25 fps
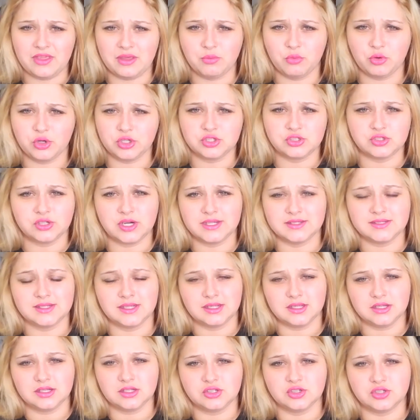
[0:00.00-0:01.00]
the
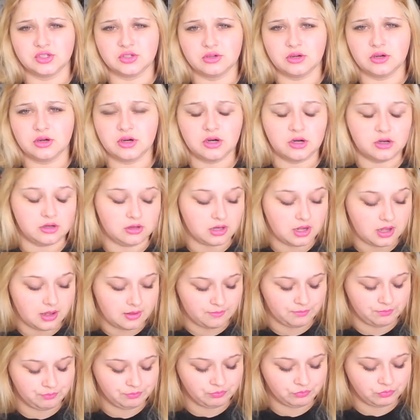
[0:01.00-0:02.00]
moisturizing conditioner or
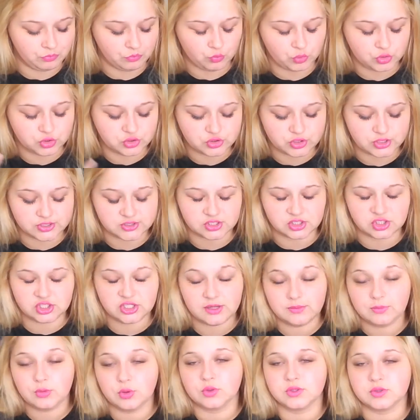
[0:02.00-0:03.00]
moisturizing
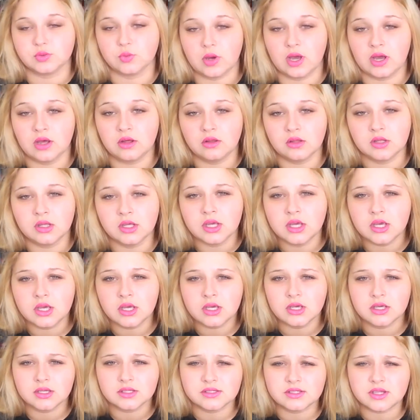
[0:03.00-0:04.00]
shampoo as well.
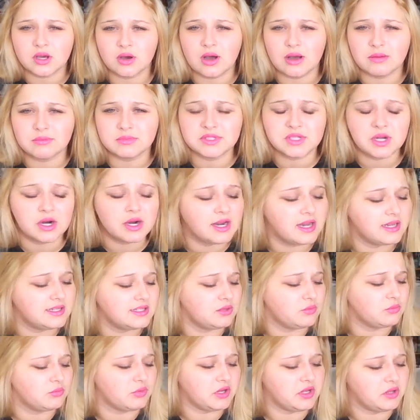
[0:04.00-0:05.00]
So I'm sorry I
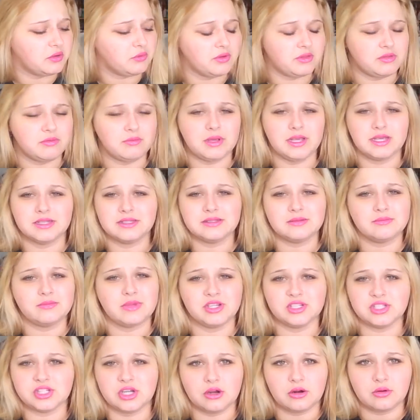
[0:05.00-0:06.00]
didn't bring it with me. It's in my
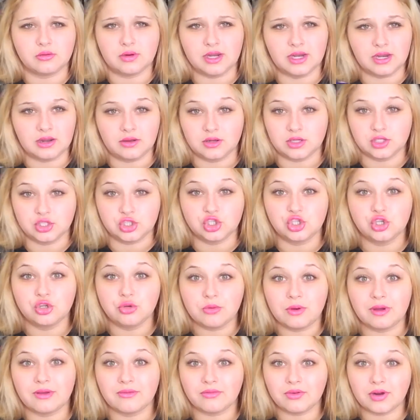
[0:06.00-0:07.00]
shower right now. I
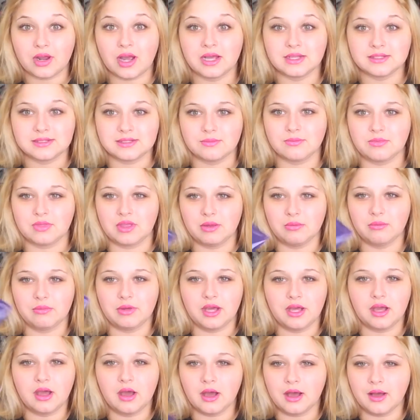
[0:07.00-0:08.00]
knew I forgot something,
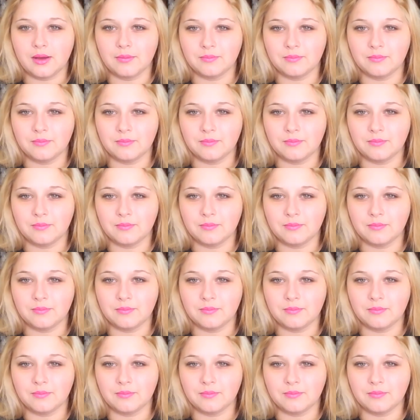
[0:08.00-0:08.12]
but